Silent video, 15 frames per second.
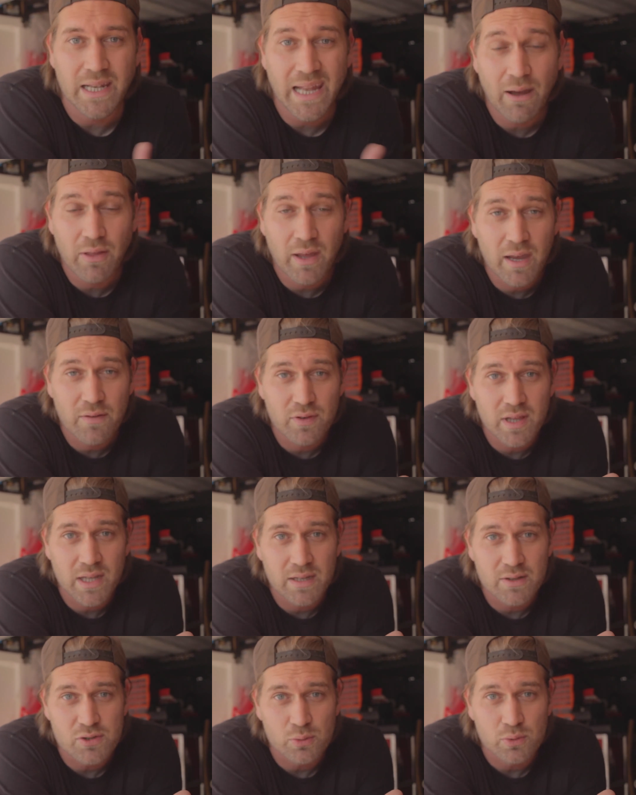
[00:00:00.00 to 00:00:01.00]
now that
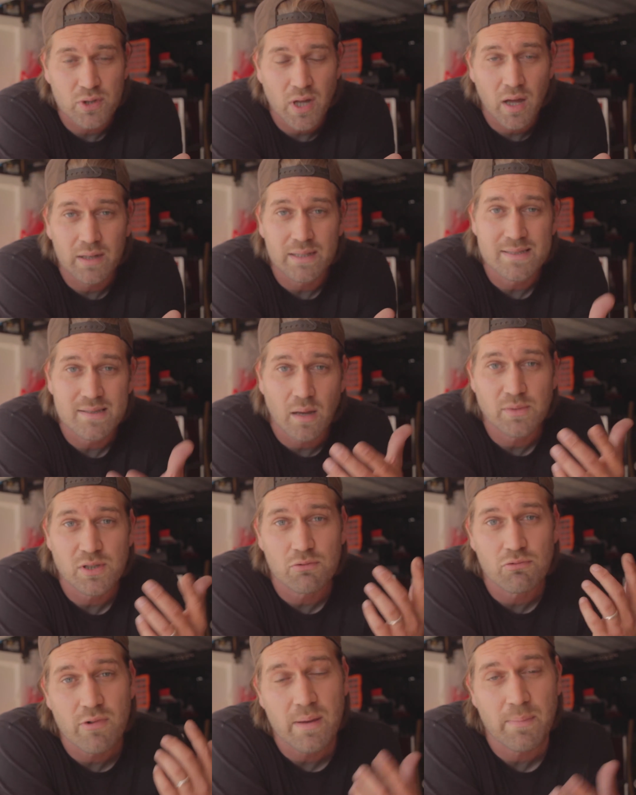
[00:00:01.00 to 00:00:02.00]
everything is all done, it's time
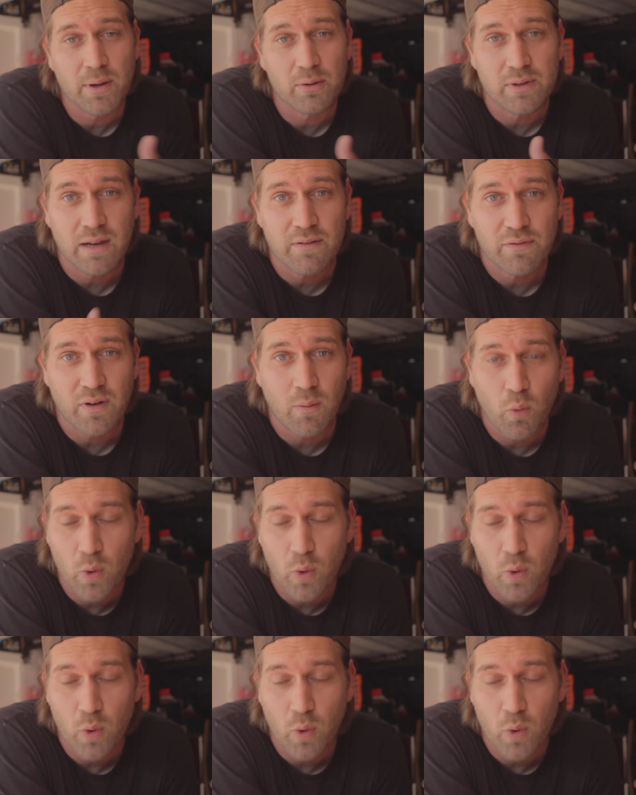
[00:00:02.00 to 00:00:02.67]
to rebuild that front